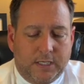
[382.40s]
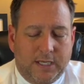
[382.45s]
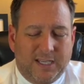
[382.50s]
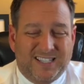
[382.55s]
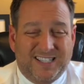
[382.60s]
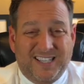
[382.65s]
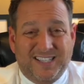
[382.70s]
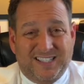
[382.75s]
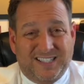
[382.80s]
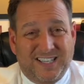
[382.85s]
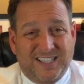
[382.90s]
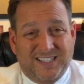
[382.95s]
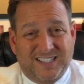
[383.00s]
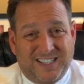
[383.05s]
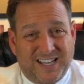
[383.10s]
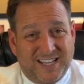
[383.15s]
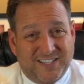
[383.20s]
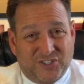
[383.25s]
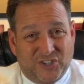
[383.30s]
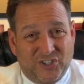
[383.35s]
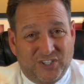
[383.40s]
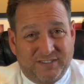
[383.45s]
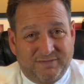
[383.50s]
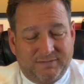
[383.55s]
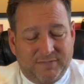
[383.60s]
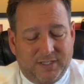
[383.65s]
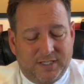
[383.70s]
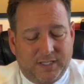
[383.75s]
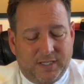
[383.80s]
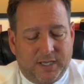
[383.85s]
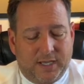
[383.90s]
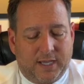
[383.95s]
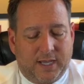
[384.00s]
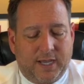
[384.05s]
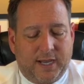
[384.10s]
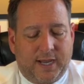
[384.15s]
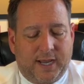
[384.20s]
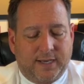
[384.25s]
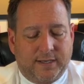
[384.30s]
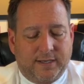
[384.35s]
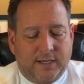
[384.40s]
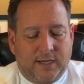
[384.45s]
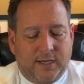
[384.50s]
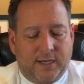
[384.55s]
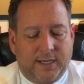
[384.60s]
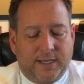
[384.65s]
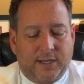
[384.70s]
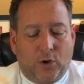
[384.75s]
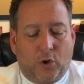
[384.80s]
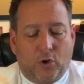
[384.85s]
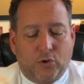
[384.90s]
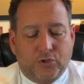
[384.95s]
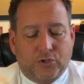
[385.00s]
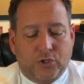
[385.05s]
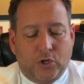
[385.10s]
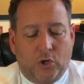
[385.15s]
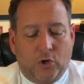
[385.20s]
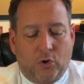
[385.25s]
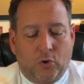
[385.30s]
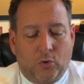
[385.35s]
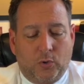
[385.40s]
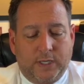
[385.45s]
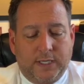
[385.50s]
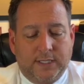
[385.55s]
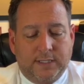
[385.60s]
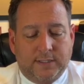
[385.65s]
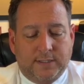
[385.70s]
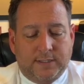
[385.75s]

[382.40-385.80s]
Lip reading: it just doesn't taste good, and it also